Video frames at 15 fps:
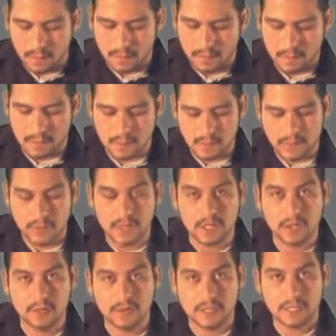What I'm doing
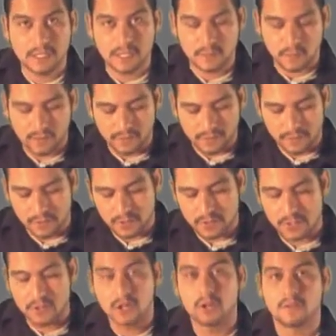here when I shake my fingers,
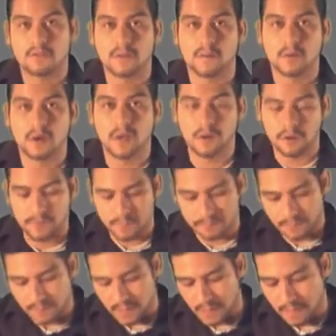it's called vibrato.
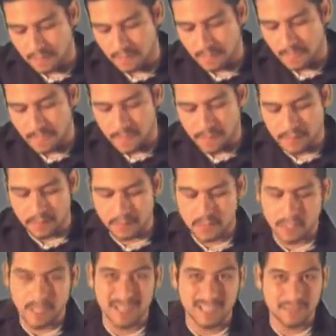And there's a
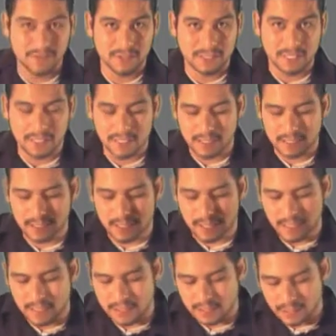lot of different techniques to
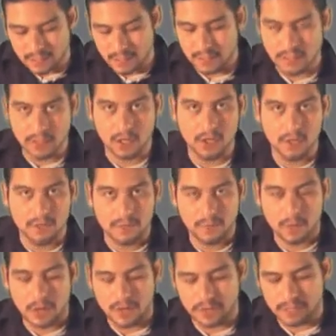get a good
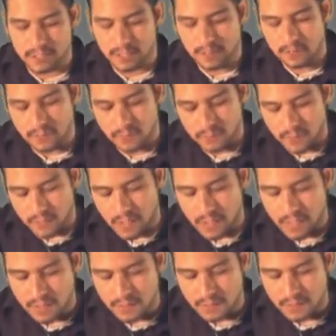vibrato sound. The one I
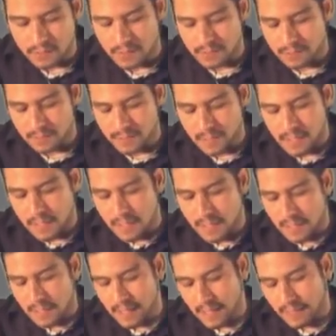use is
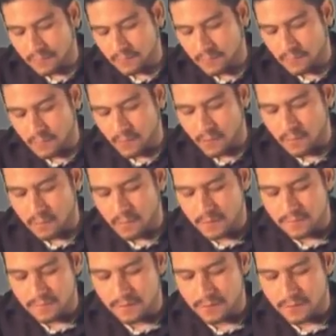I roll my
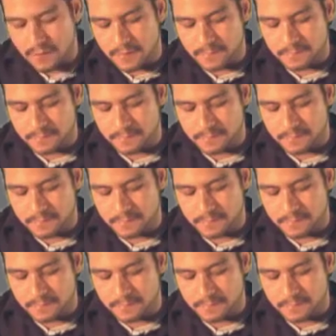finger,